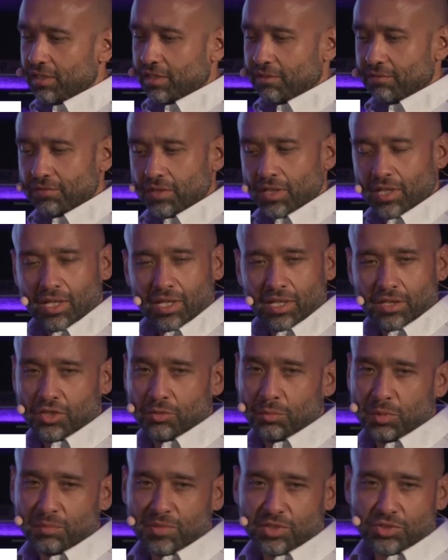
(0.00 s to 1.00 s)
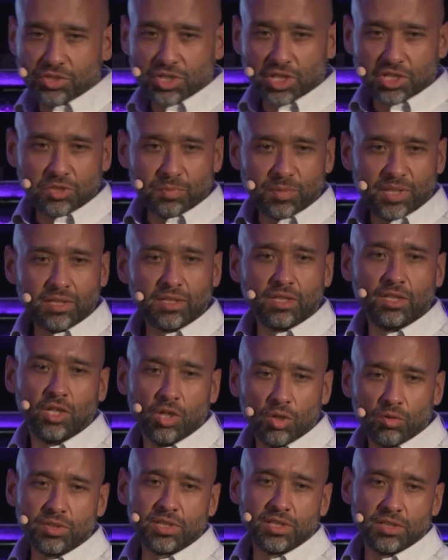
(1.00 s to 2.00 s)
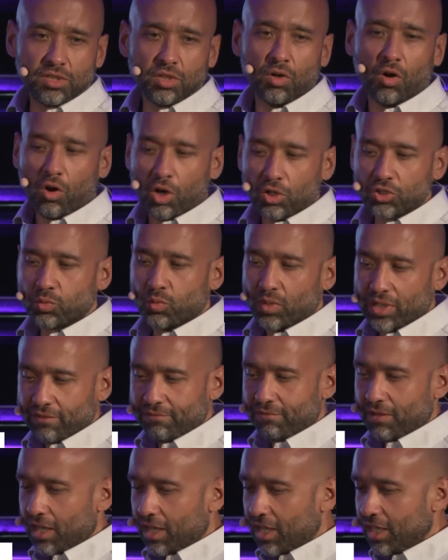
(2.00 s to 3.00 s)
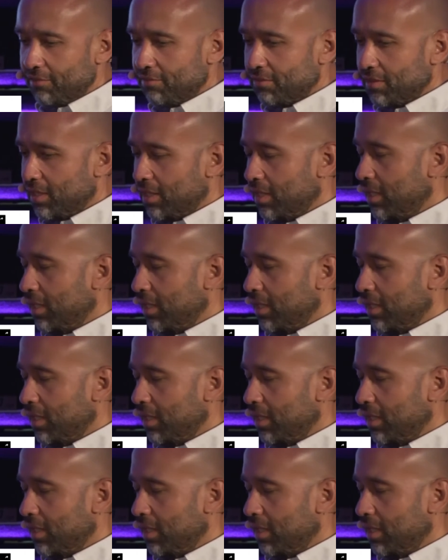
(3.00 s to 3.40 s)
of Human Misjudgment, goes into all 25.